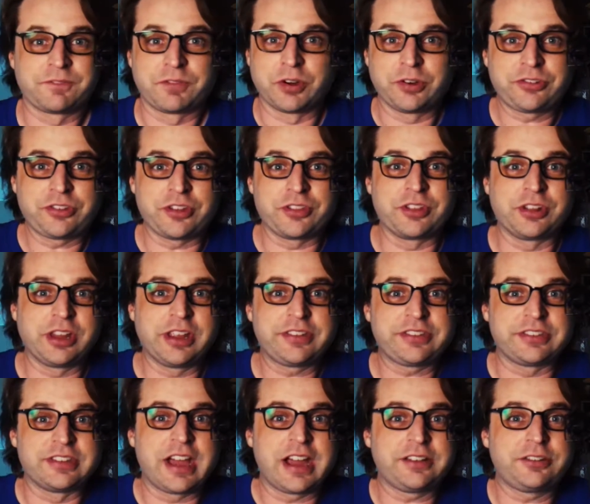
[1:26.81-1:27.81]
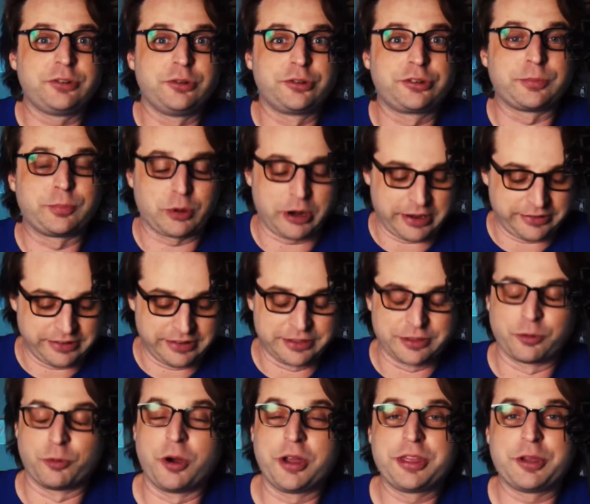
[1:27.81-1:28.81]
First on the list, not too surprising,
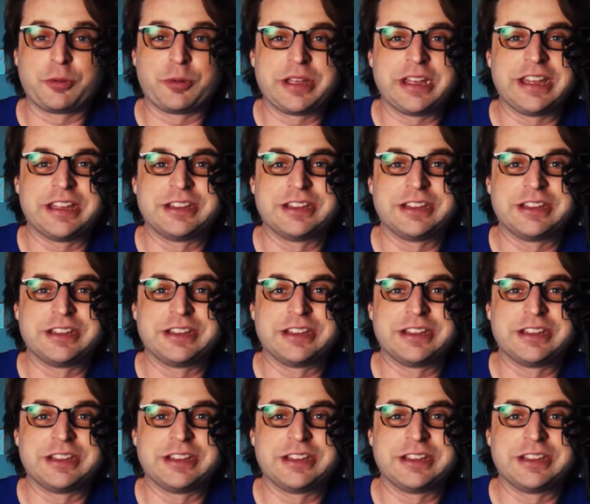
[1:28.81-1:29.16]
the one that we